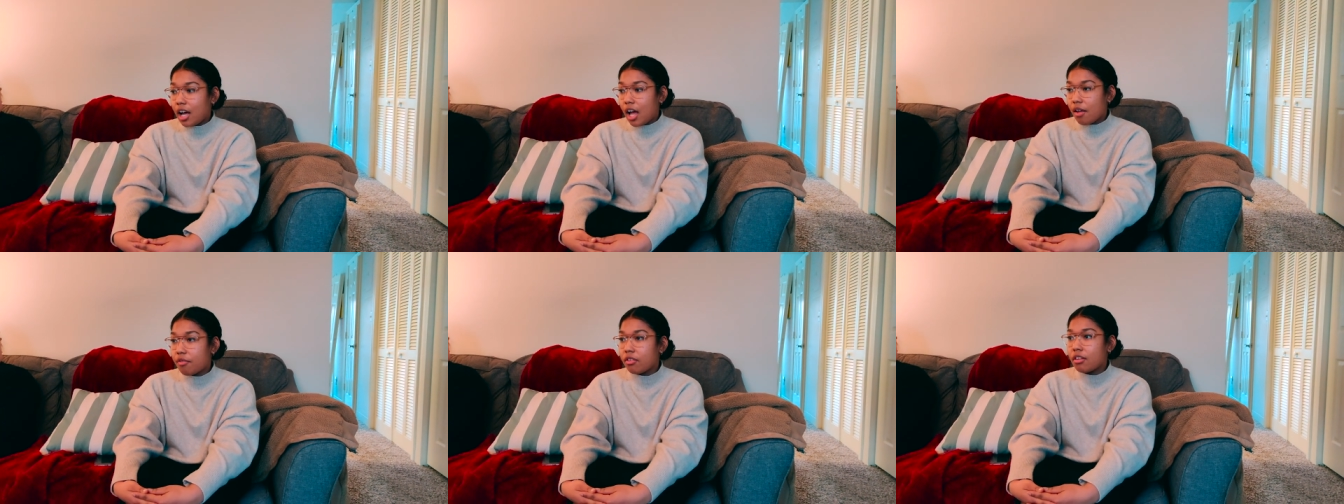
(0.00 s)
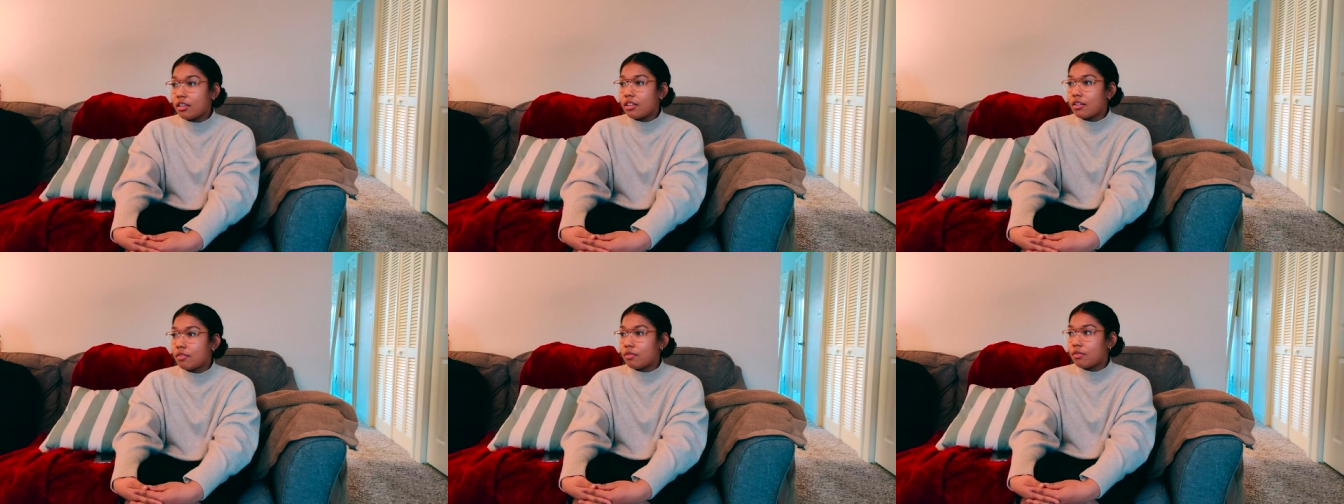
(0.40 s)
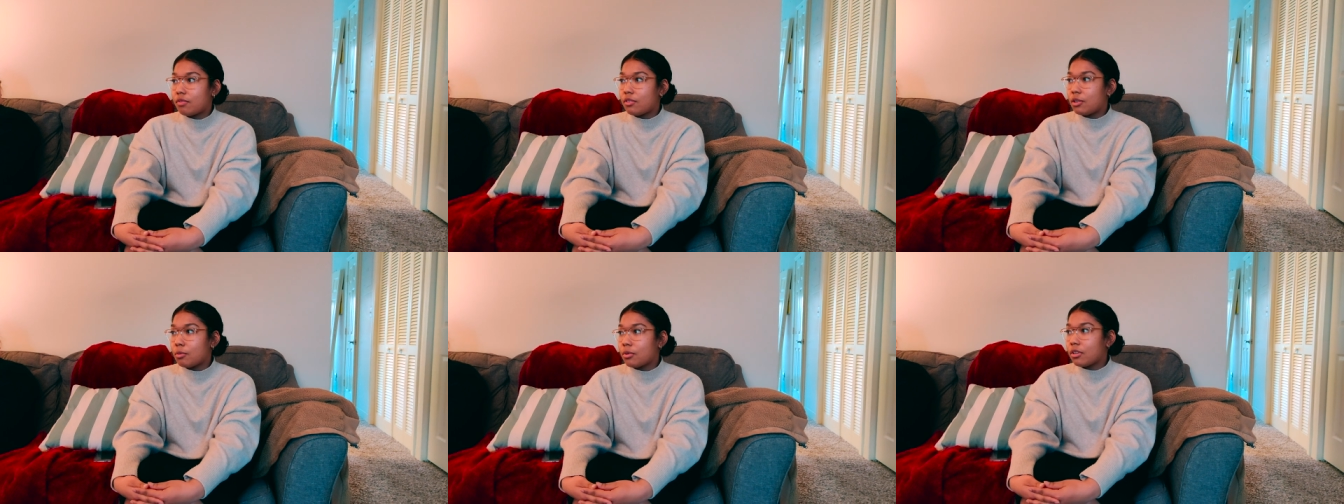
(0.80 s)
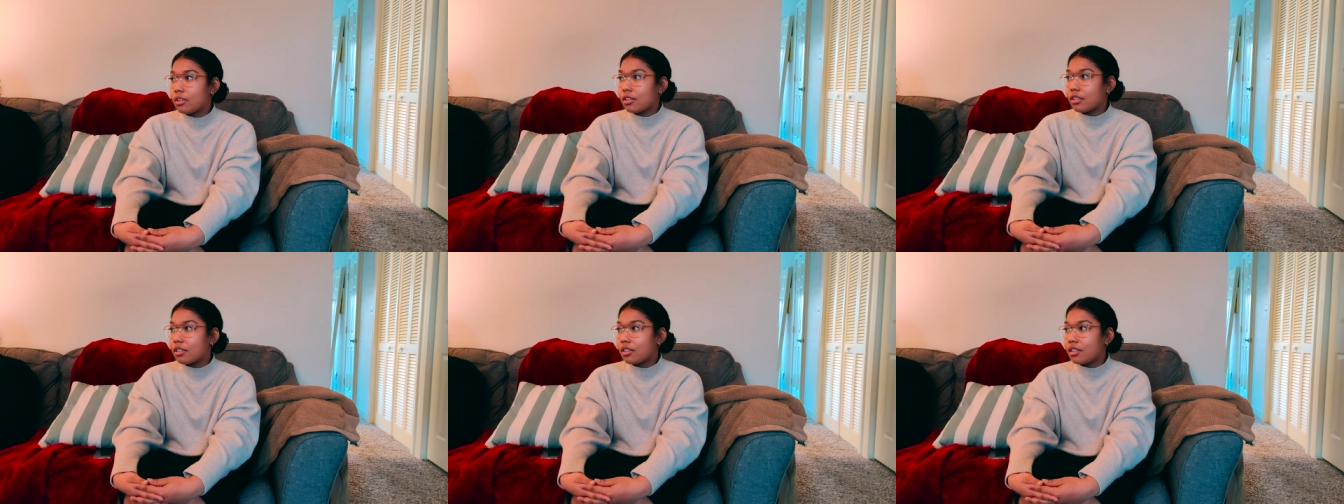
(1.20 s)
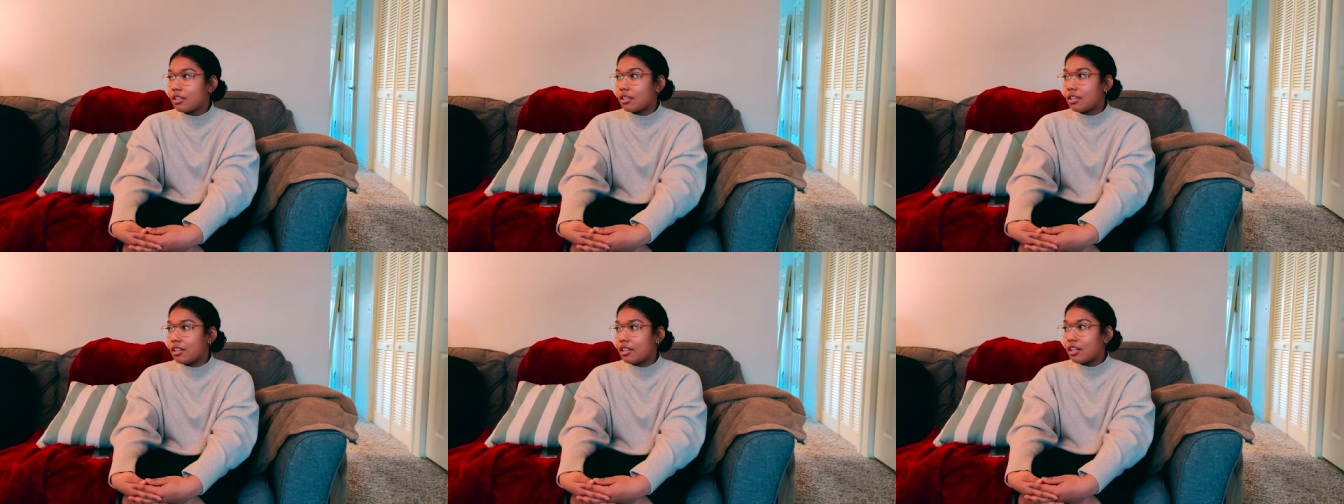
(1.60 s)
I feel like if you were to
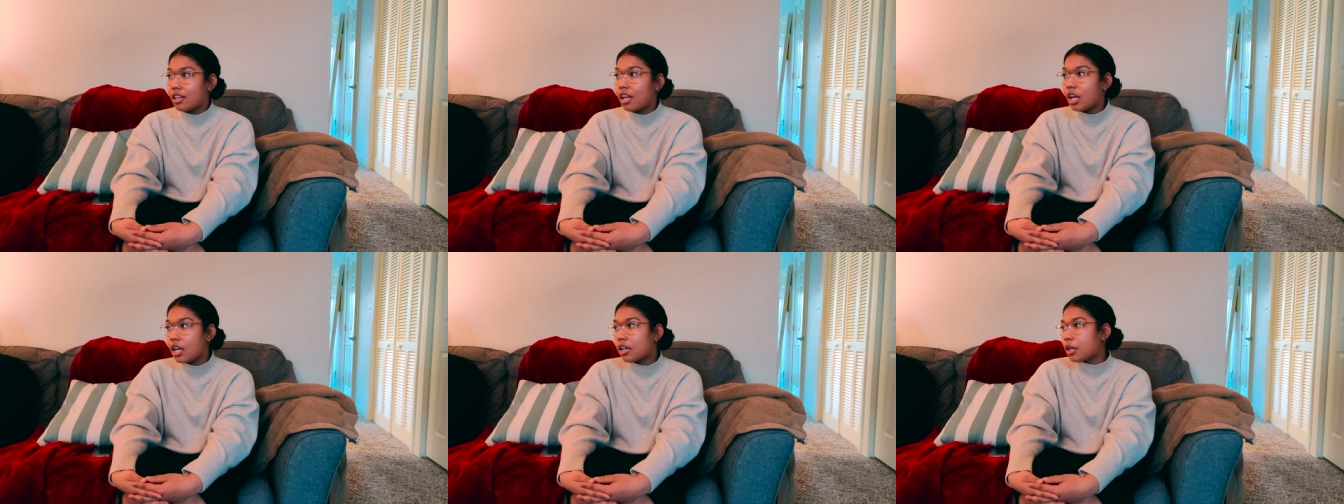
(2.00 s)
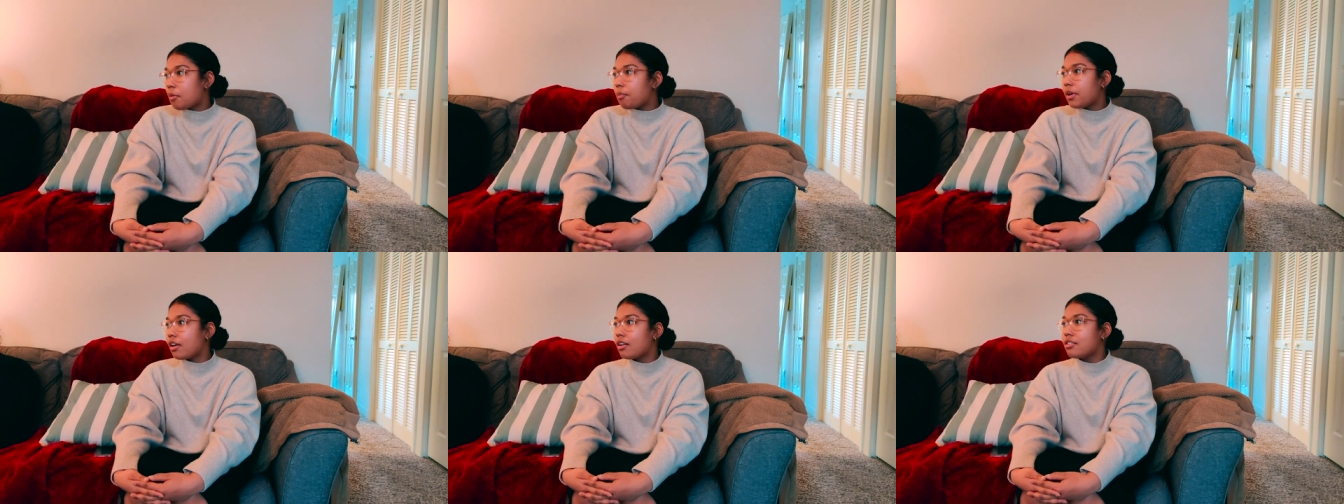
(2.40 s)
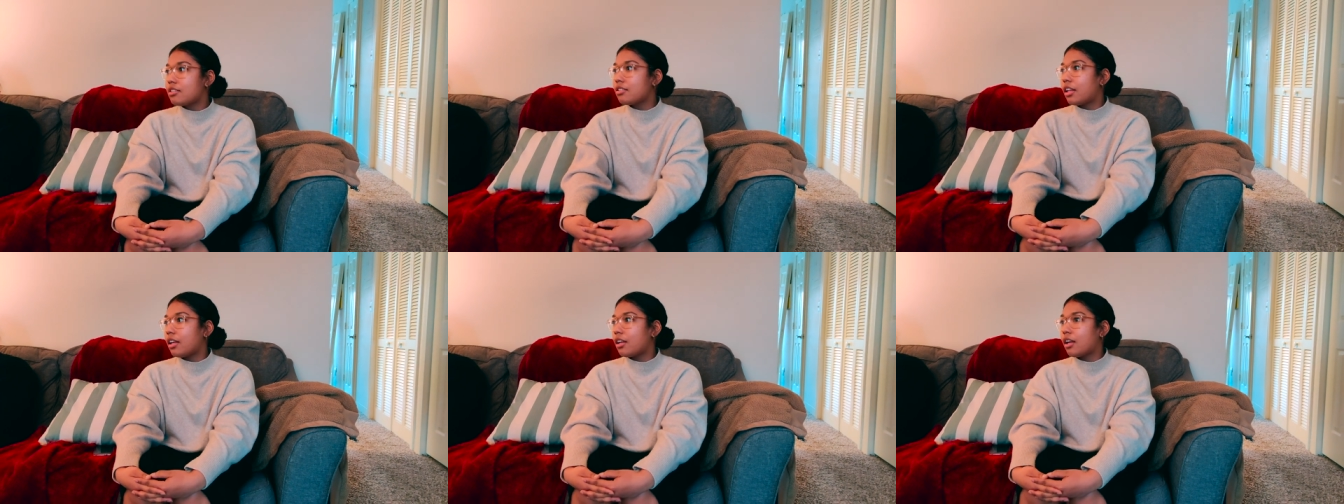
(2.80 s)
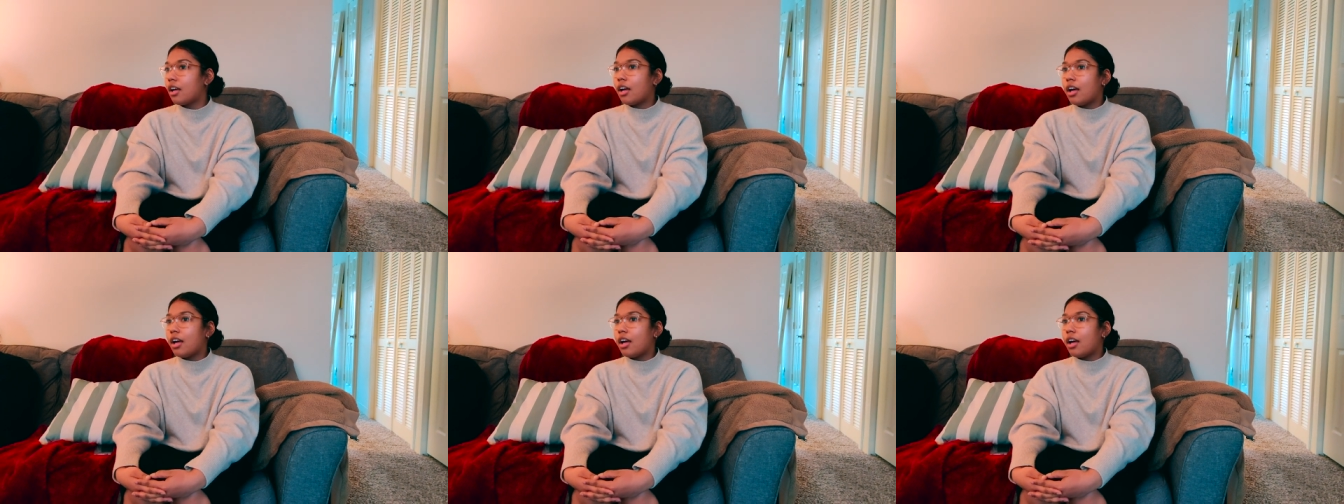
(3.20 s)
compared to like